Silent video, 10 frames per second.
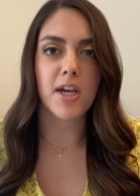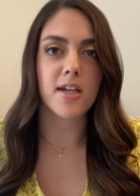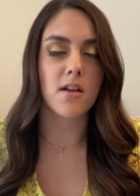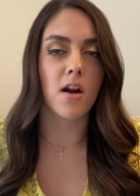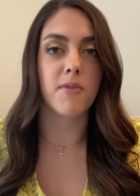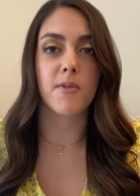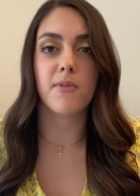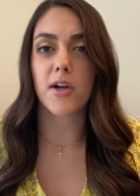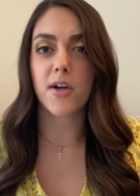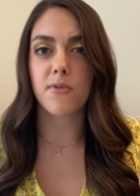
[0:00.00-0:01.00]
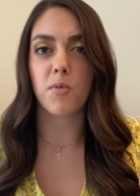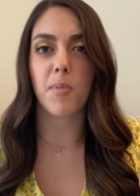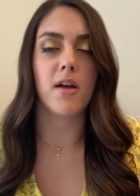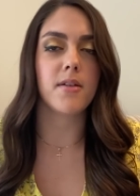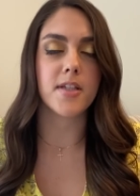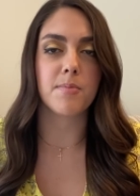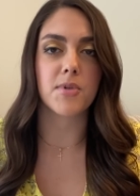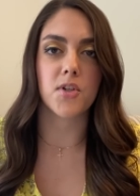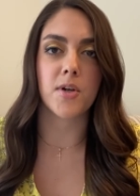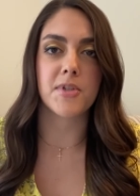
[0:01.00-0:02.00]
because it offered very few policy
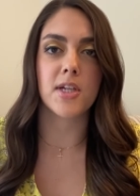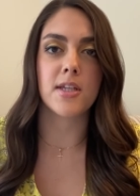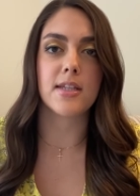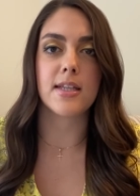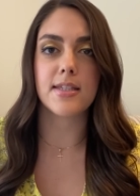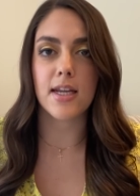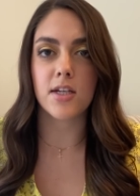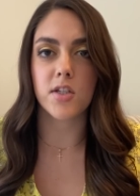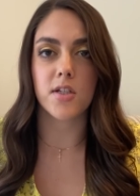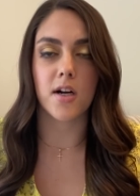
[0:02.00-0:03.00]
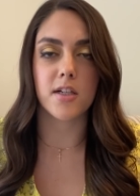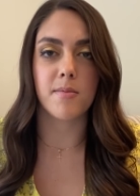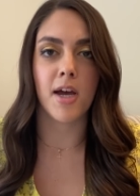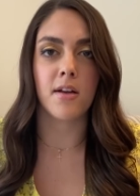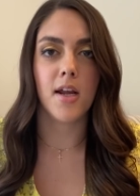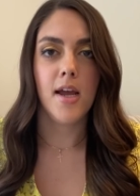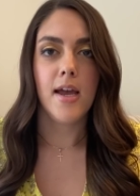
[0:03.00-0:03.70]
prescriptions and instead just talked about